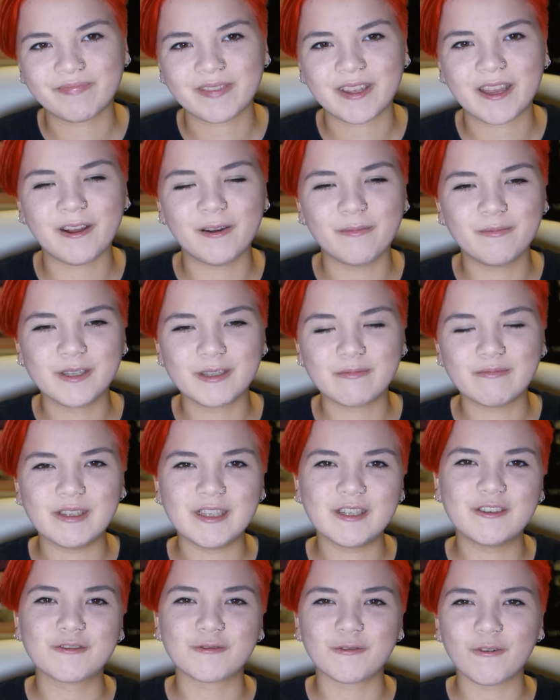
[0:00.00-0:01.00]
helping
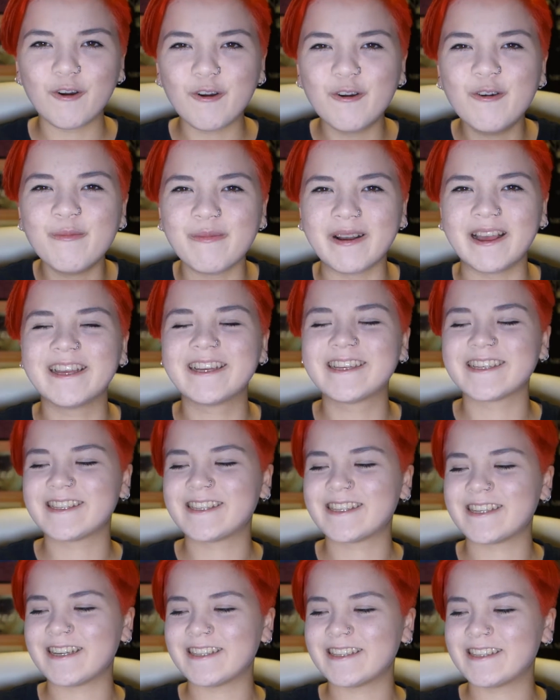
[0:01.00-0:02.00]
me grow my
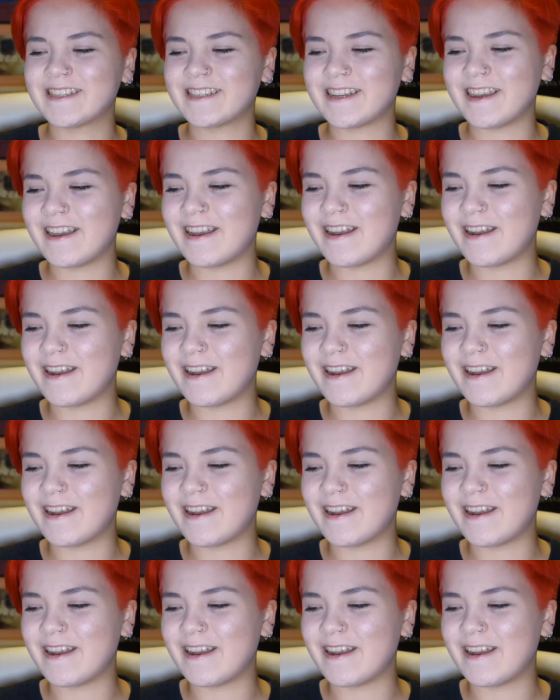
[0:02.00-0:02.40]
cassette